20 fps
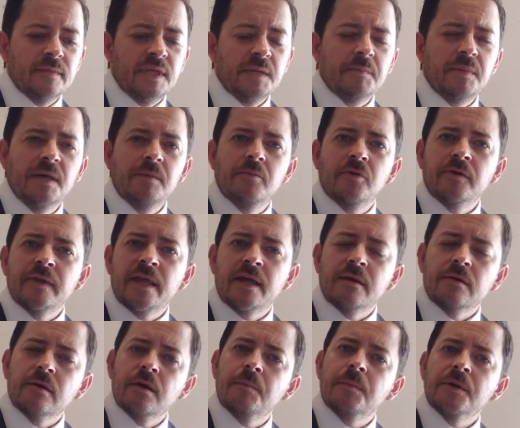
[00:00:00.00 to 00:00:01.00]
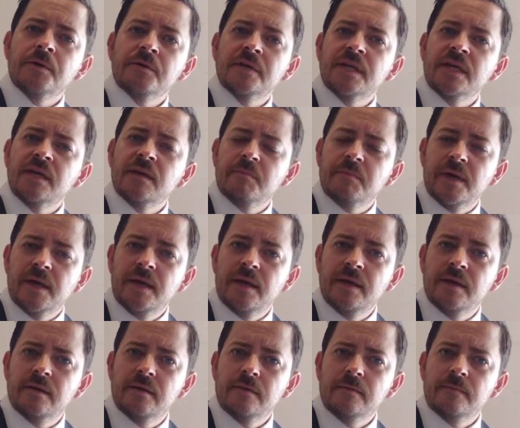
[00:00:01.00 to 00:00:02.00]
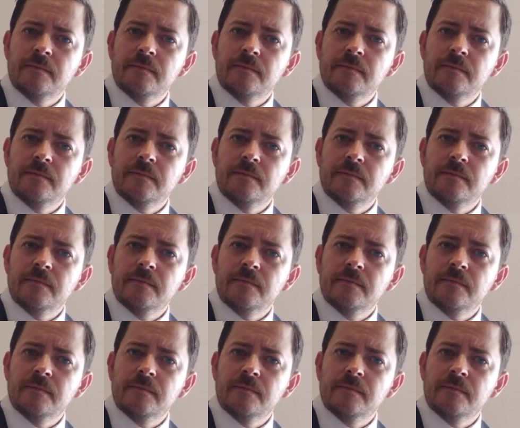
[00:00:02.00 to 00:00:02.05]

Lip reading: people that are up there to get paid.